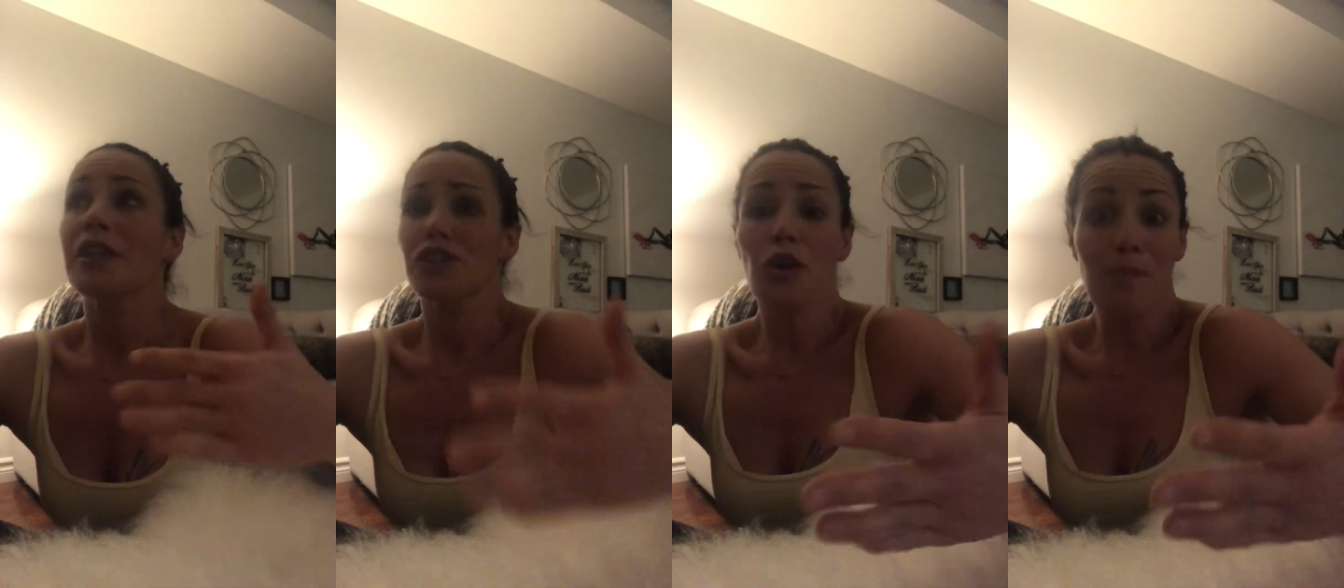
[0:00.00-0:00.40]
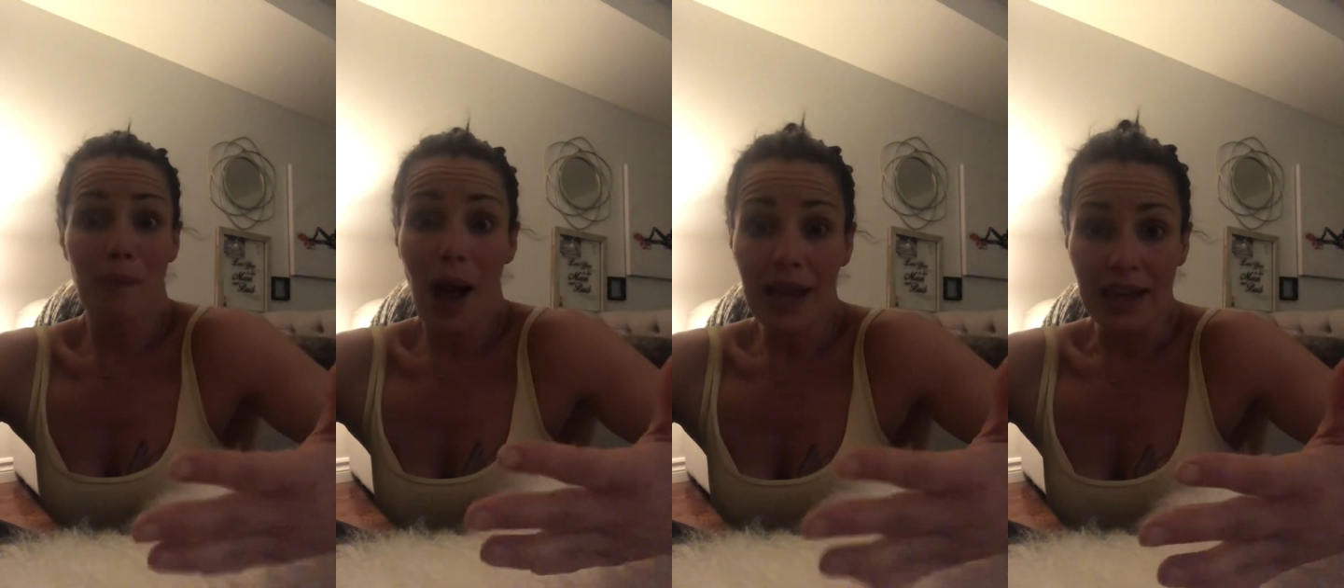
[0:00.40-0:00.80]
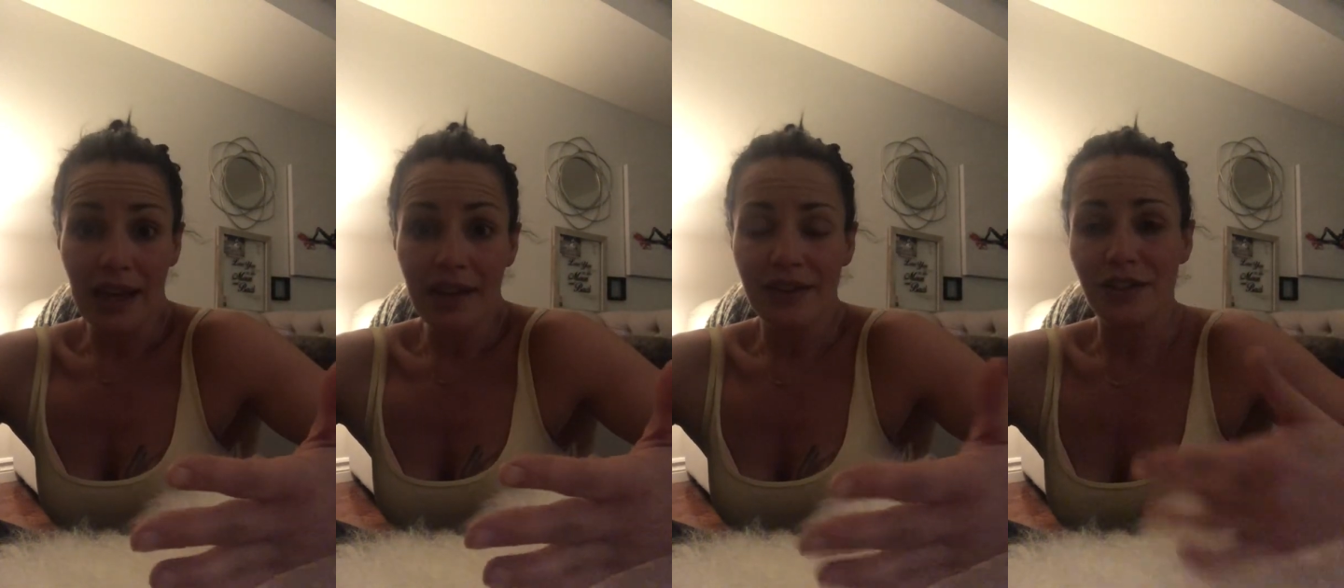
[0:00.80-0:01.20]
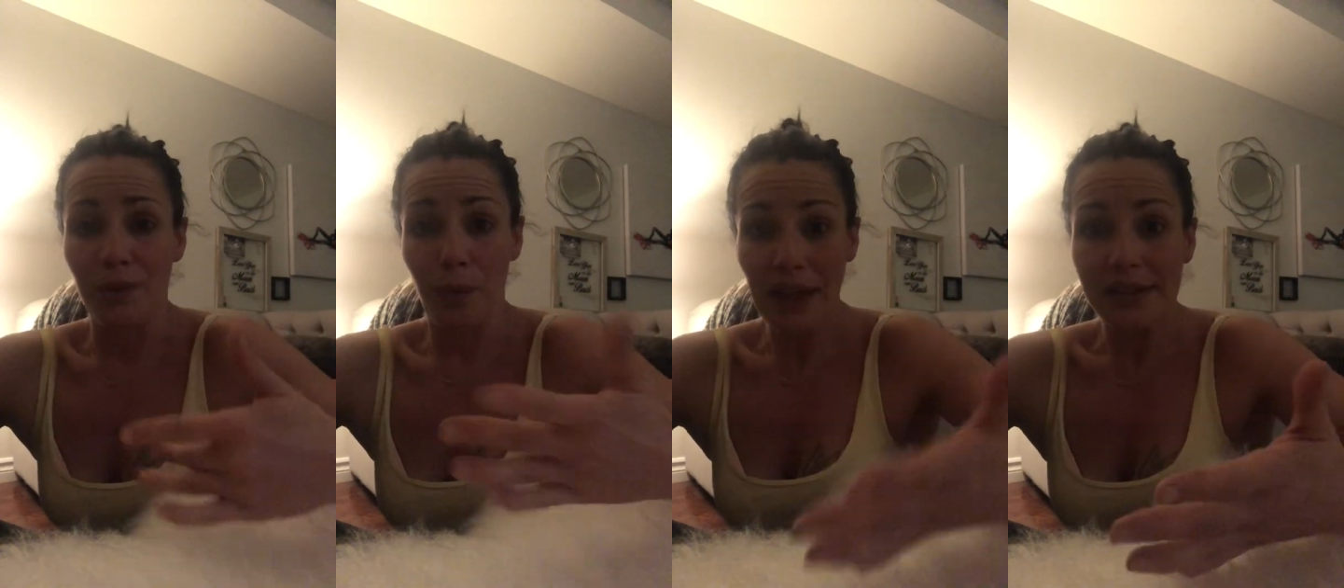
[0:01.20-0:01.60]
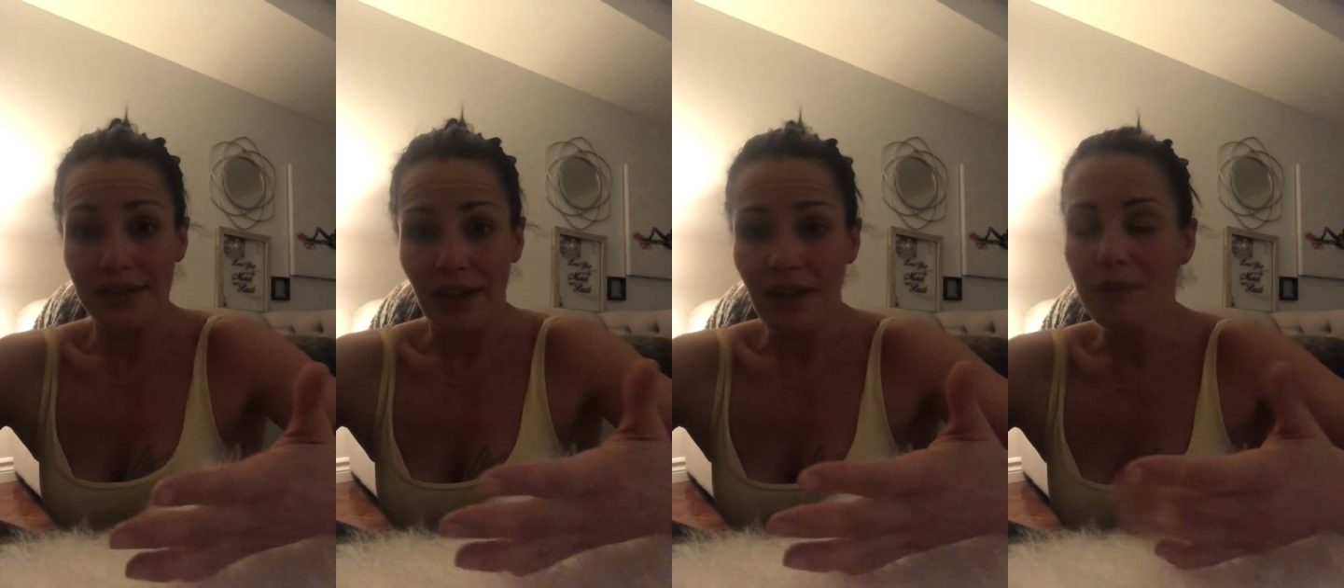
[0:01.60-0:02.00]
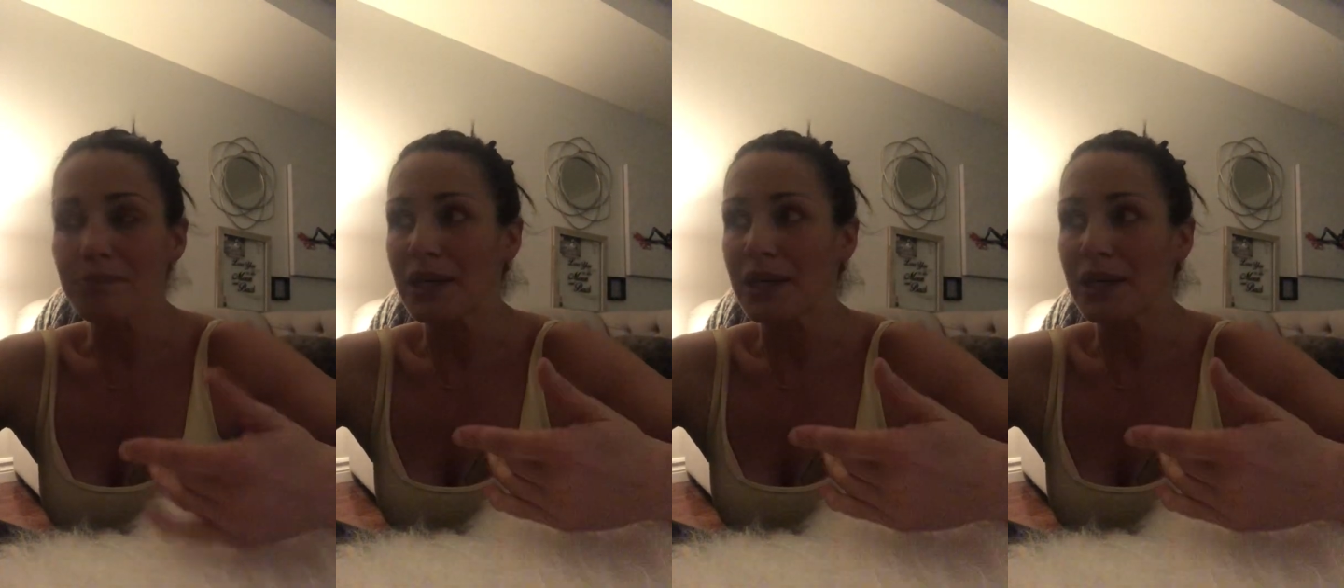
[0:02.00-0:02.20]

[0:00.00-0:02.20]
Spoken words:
Don't buy it to waste it,